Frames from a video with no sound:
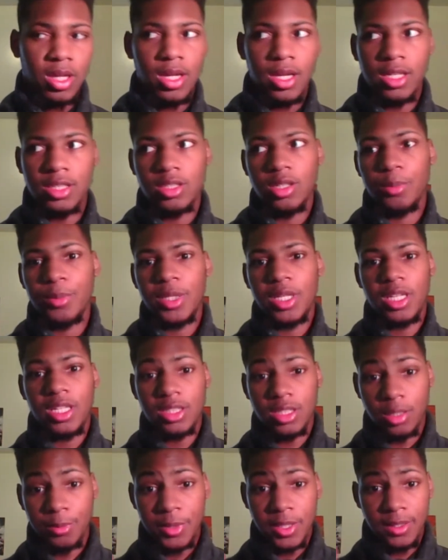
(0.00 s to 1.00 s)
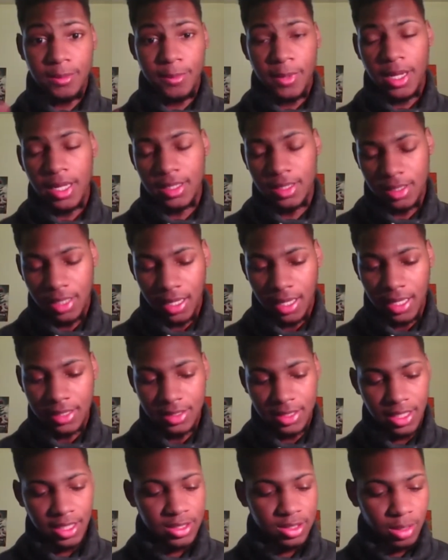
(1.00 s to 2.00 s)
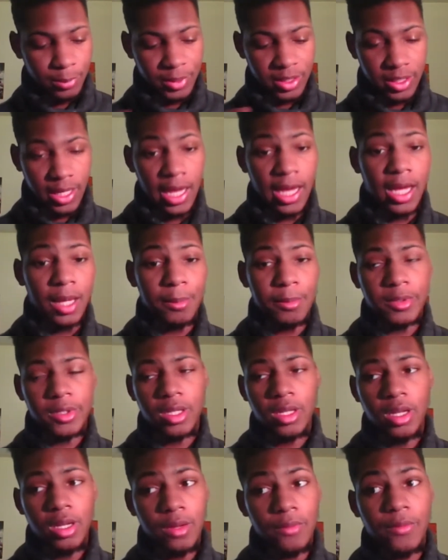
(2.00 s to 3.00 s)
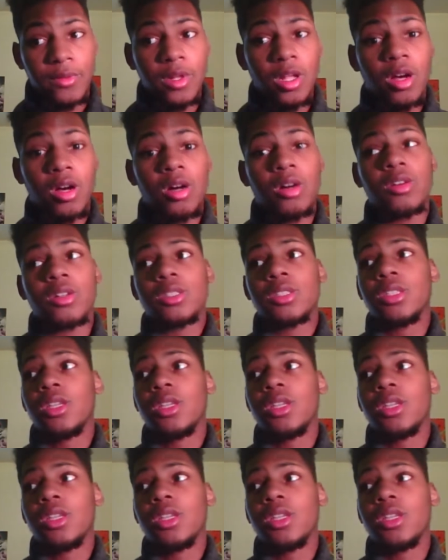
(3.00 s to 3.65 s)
It's gonna be it's gonna be my like I said, it's gonna be games, vlogs.